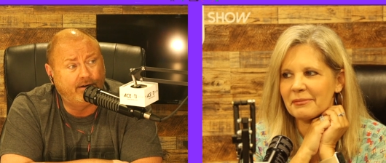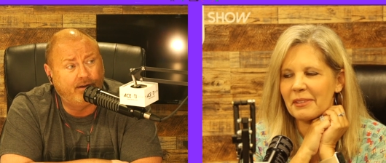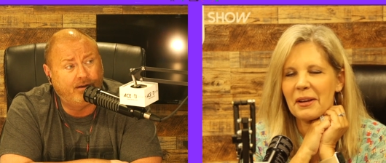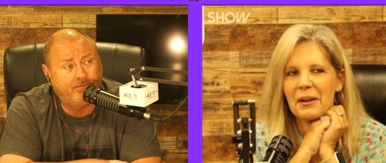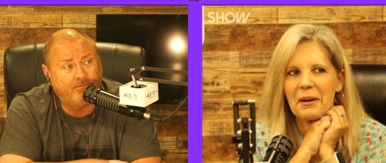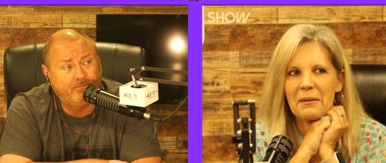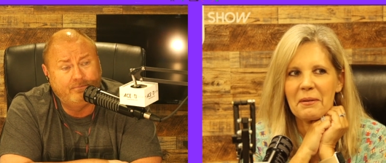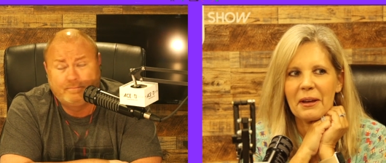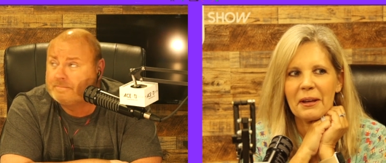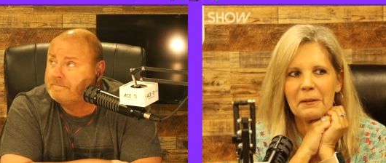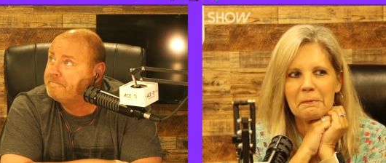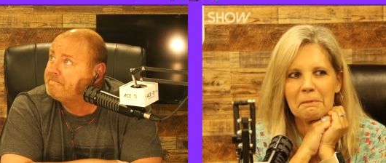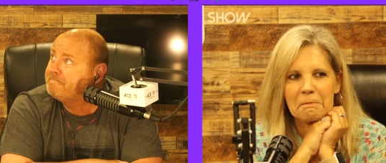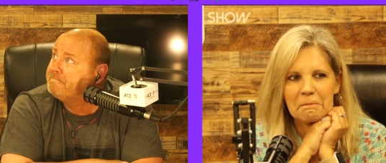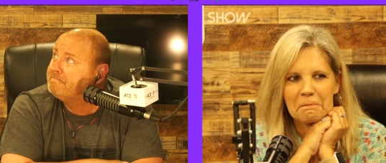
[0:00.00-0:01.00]
Speaker 1: Yeah.
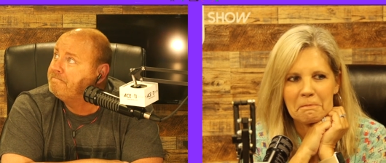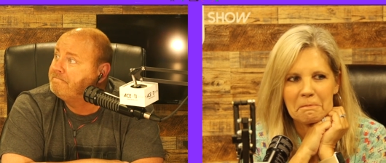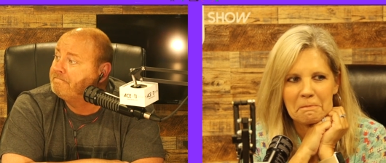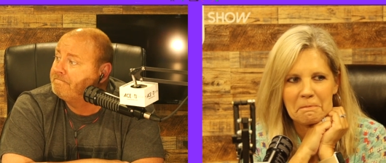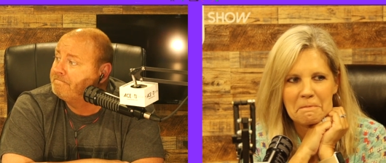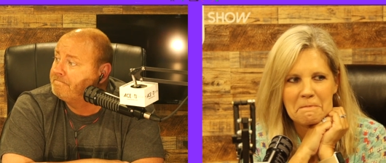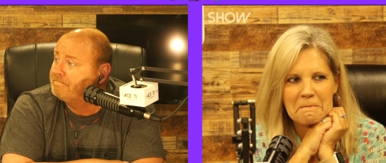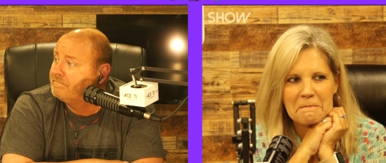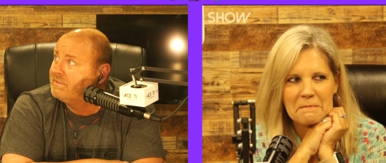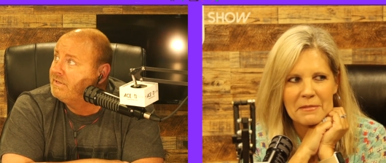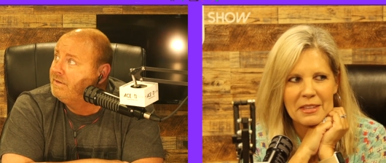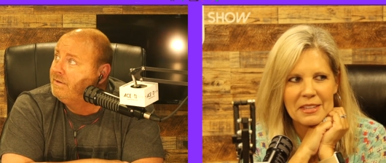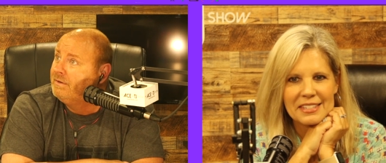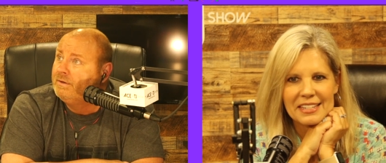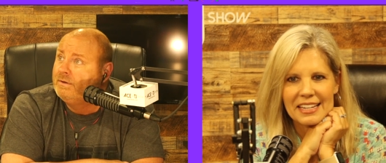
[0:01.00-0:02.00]
Okay.
Speaker 2: Mm-hmm.
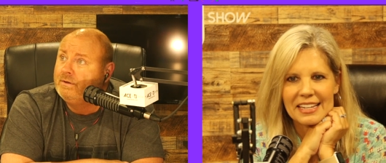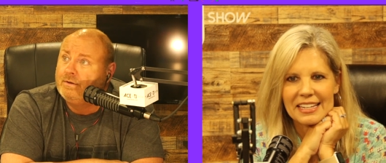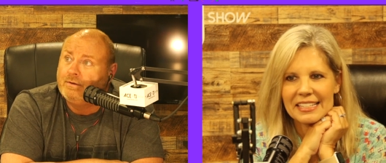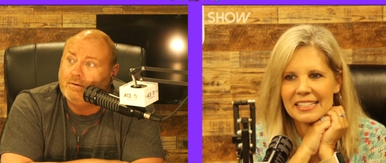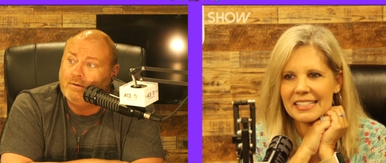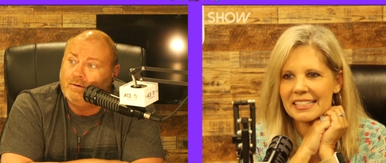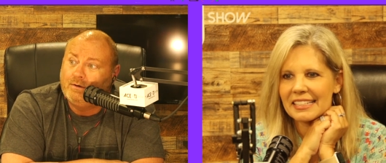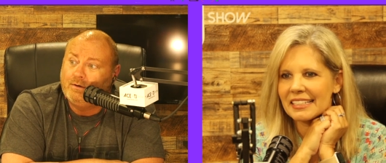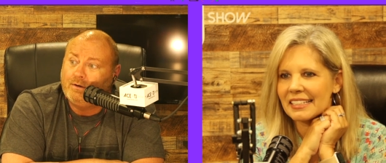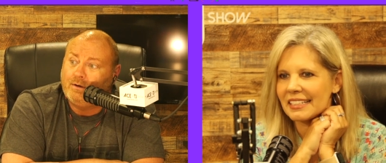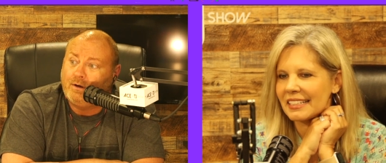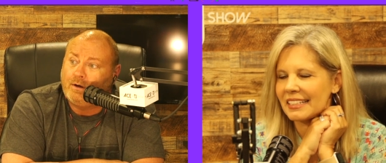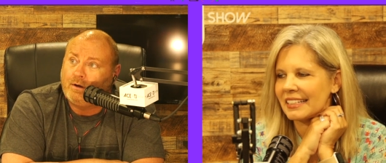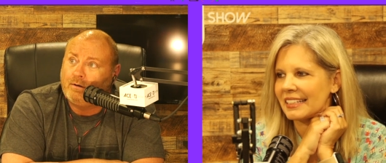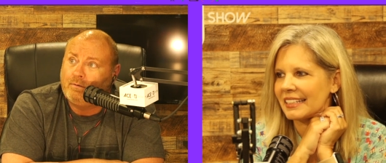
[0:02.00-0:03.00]
Speaker 1: That's nice.
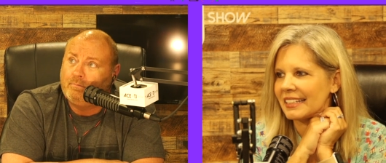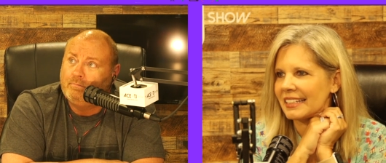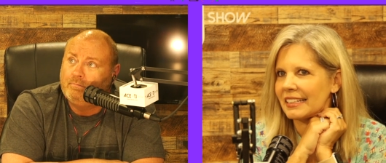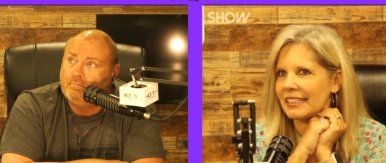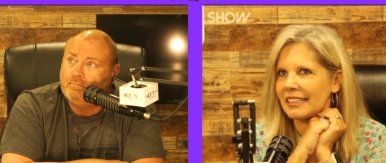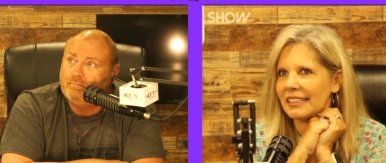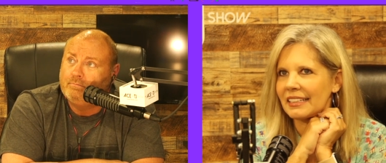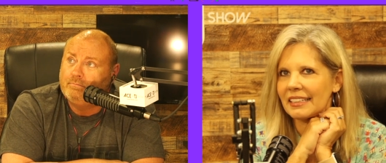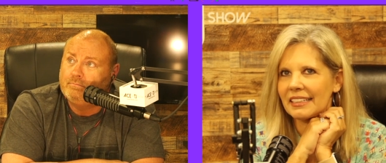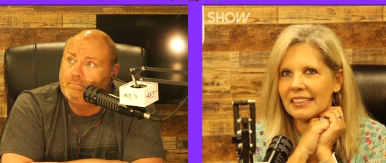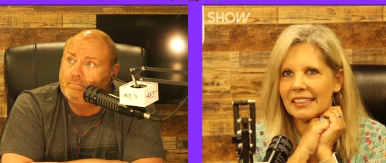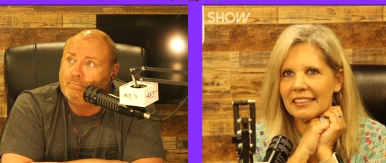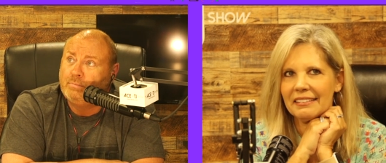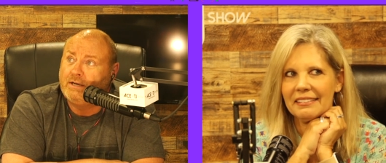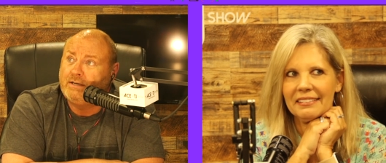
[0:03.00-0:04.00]

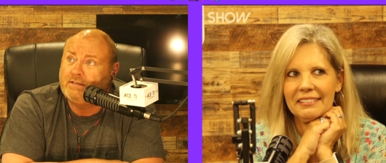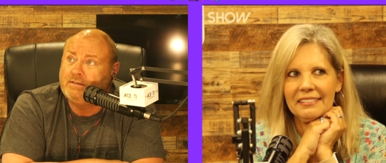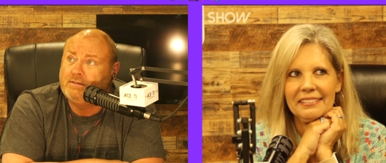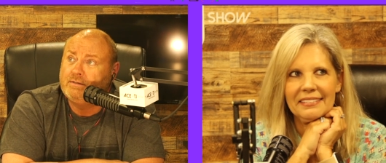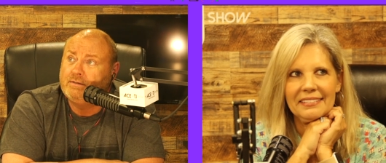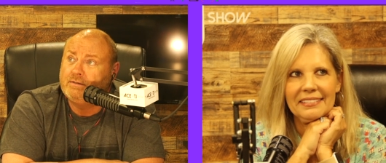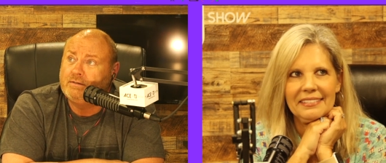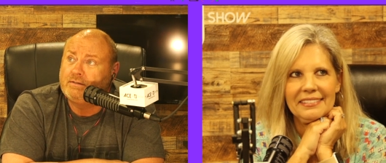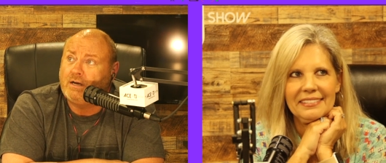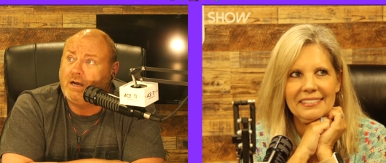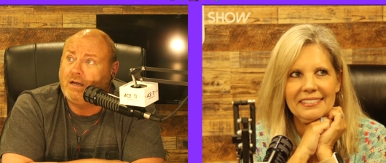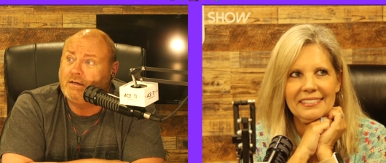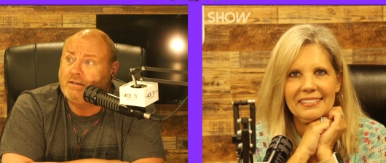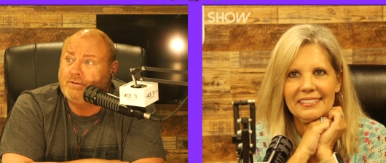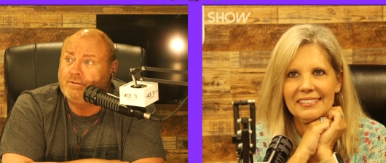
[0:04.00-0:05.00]
Speaker 2: But
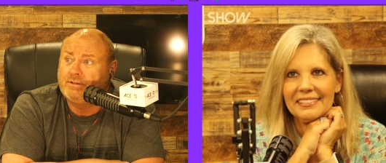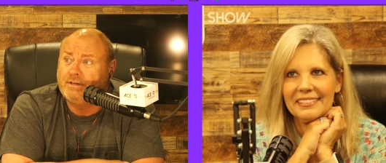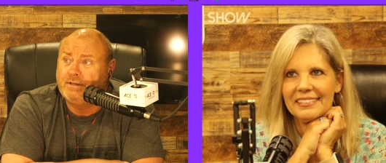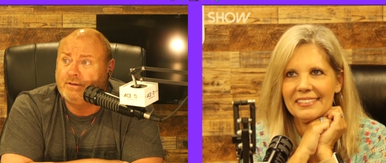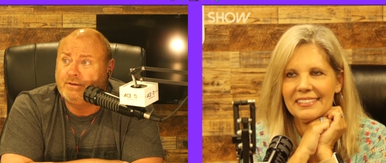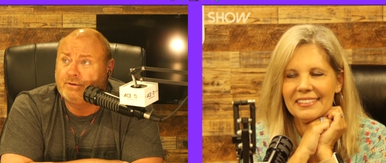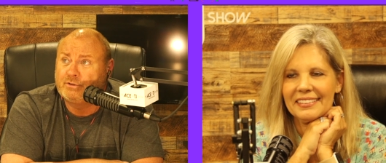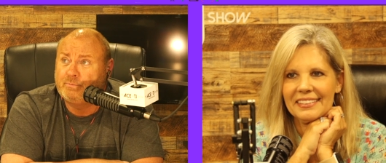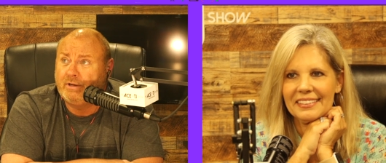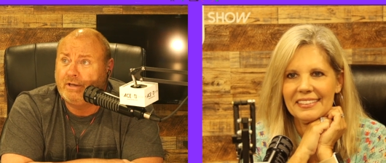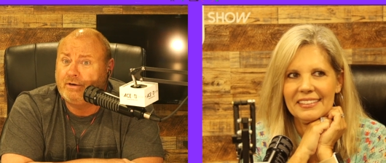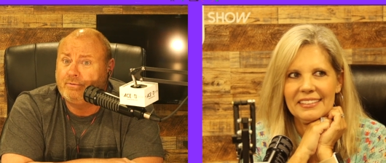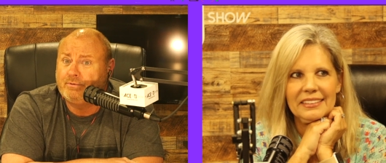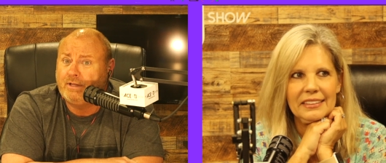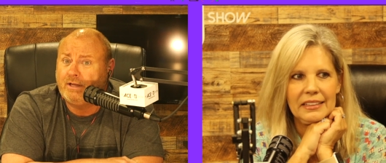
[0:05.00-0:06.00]
Todd, do you think it looks
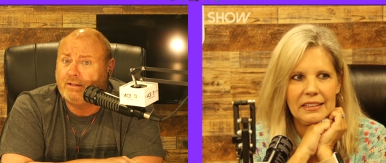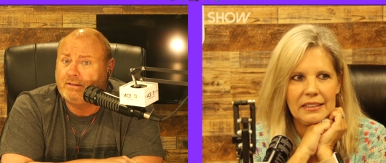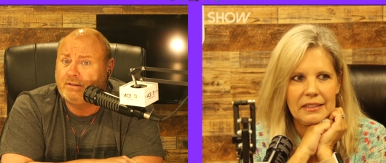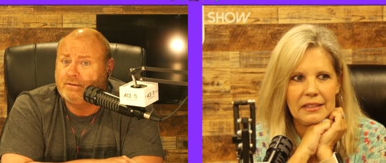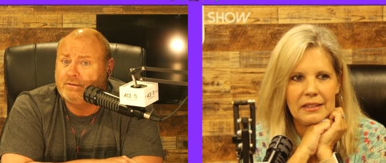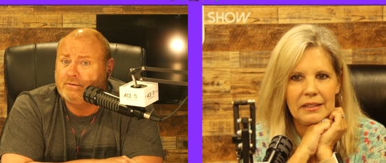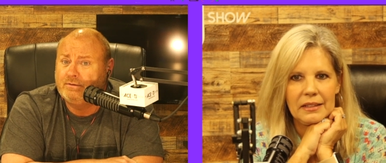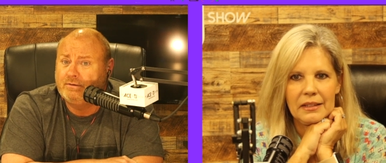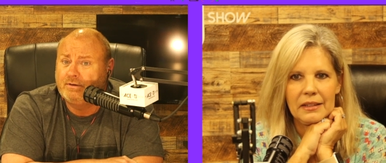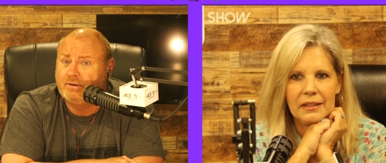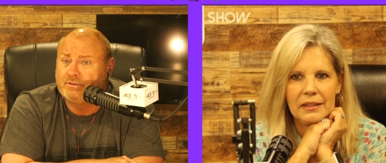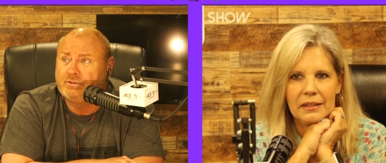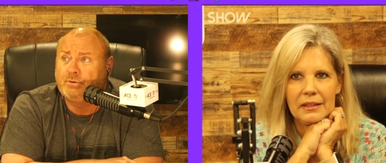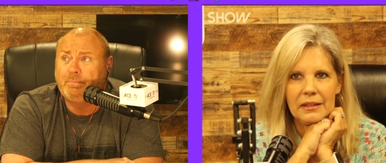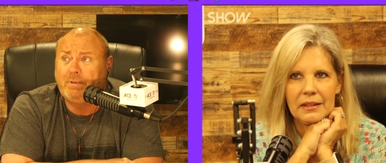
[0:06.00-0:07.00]
better without the,
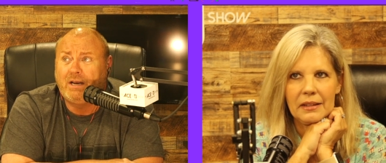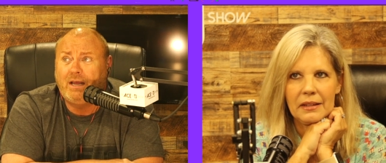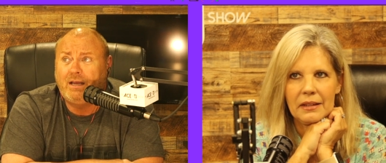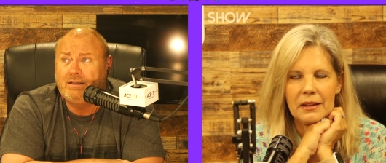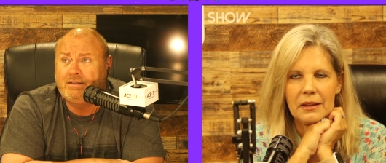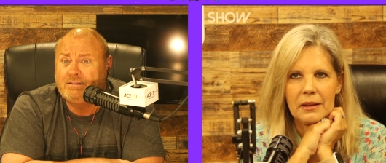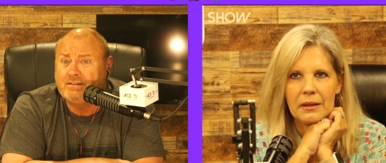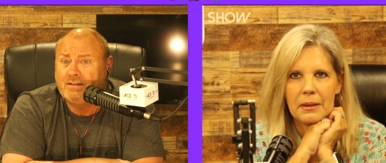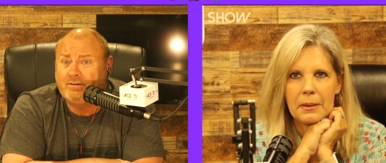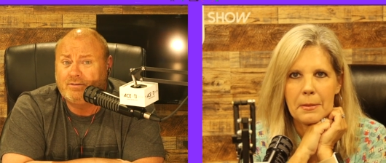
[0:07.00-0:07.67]
because the blinds that